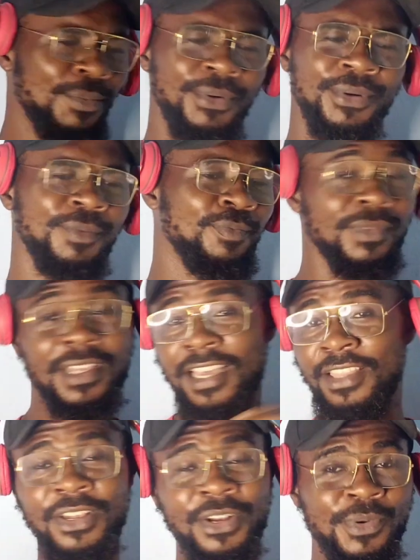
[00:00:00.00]
Bro,
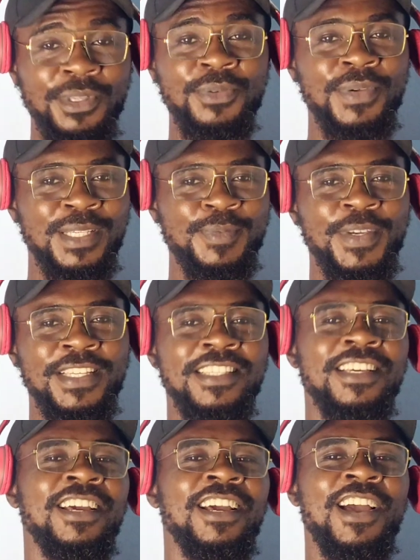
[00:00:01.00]
I don't know what to
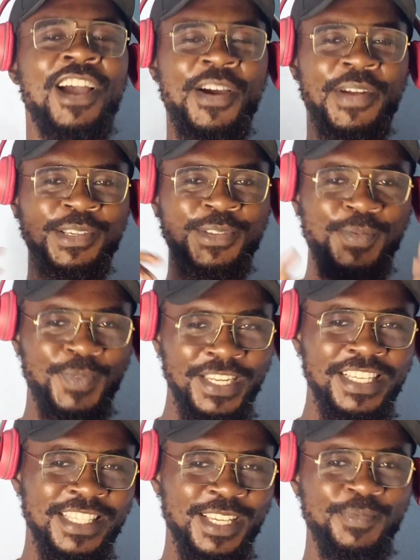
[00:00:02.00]
expect. All right, so
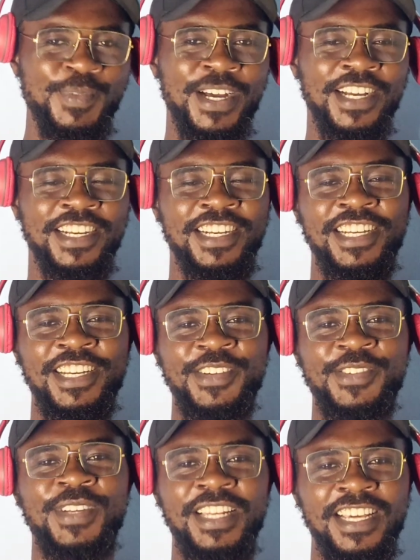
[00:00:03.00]
please sit back,
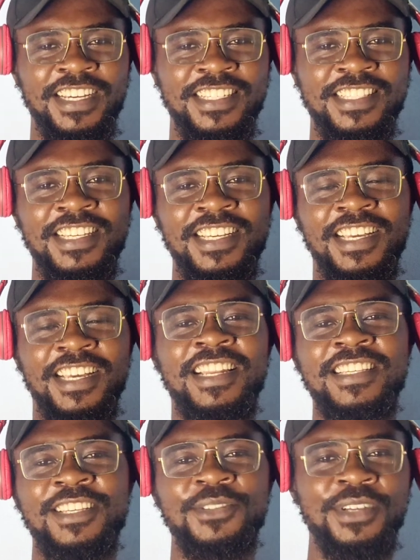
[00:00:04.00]
relax,
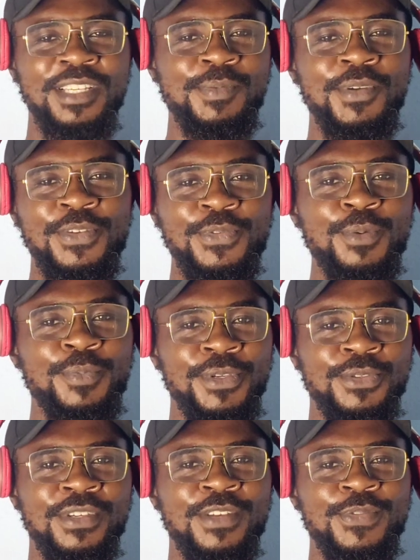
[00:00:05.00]
and let's enjoy this beautiful
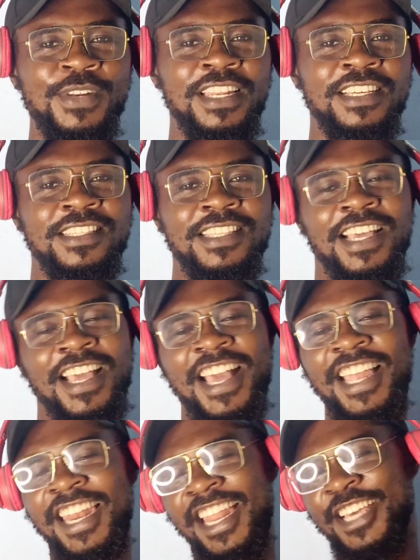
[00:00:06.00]
piece to the fullest.
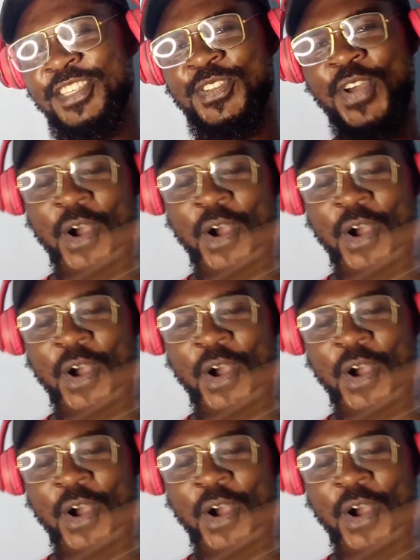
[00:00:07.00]
Let's